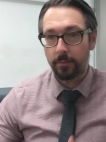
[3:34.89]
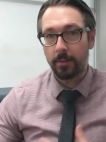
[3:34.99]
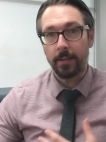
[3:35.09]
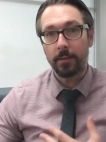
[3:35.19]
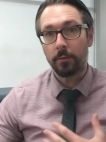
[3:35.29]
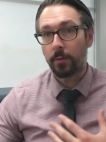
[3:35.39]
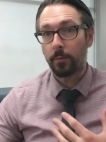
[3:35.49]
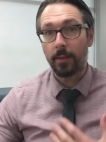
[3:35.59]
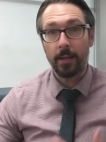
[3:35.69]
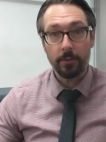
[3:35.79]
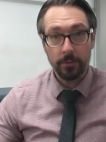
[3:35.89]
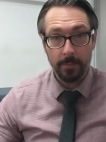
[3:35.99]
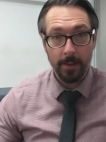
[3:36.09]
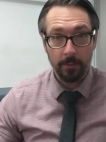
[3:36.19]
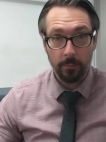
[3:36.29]
so they interfere with energy
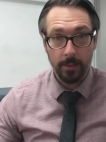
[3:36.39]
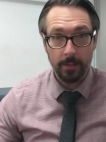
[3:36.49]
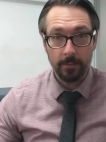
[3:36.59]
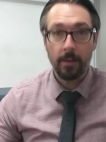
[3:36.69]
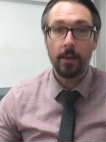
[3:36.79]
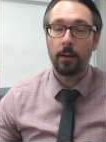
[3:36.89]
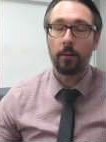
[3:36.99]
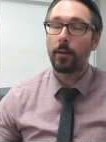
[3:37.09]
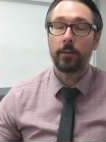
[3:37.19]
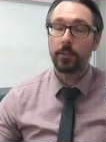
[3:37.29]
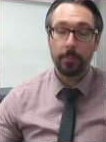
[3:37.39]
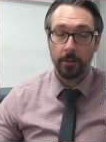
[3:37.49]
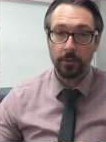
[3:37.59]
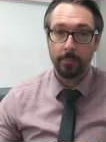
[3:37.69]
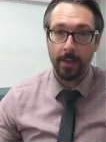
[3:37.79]
pathways or energy
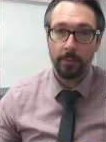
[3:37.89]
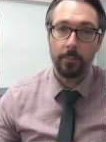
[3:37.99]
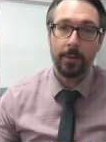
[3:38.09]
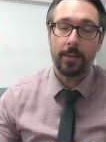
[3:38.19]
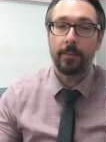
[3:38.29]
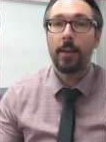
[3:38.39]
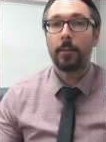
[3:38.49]
production pathways.